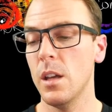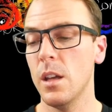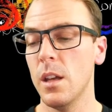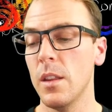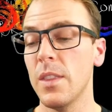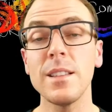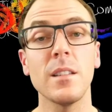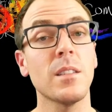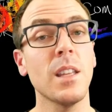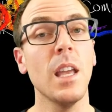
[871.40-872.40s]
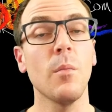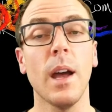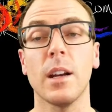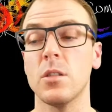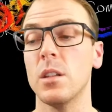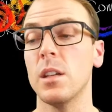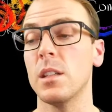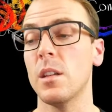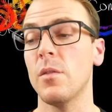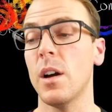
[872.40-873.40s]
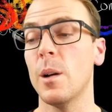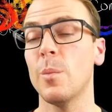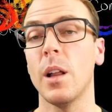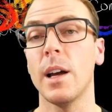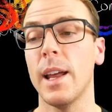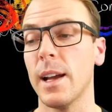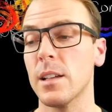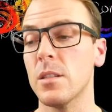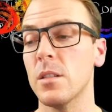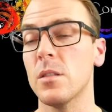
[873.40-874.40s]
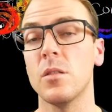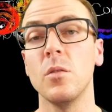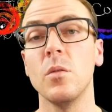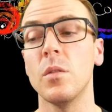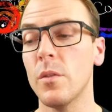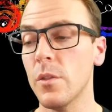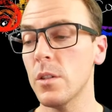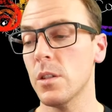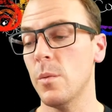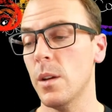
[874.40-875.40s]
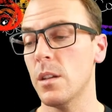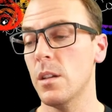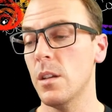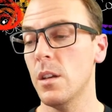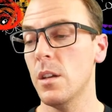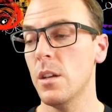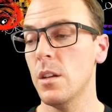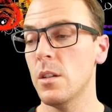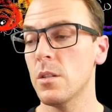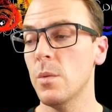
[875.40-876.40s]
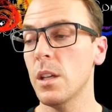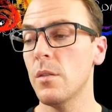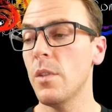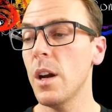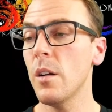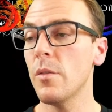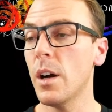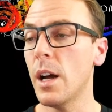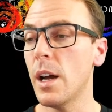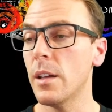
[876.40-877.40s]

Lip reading: that's the same actually as if I applied X to the first qubit. So we can verify